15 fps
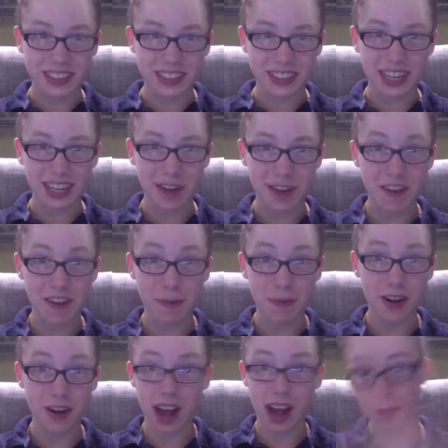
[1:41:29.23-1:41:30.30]
I've never been
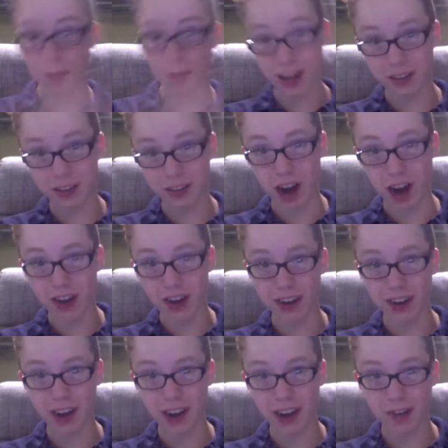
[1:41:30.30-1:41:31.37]
on. I'm gonna grind on
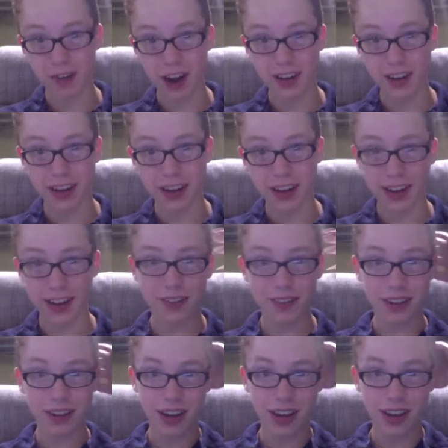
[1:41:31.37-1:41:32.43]
it around it,
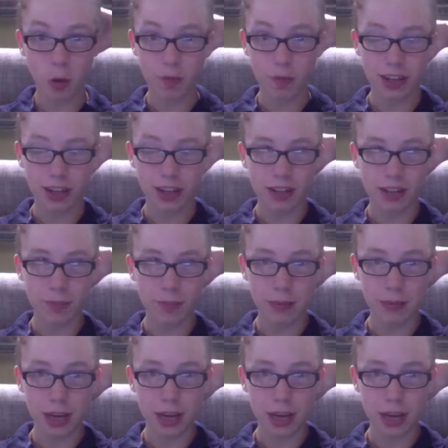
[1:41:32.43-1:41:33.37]
and hopefully it doesn't beat me up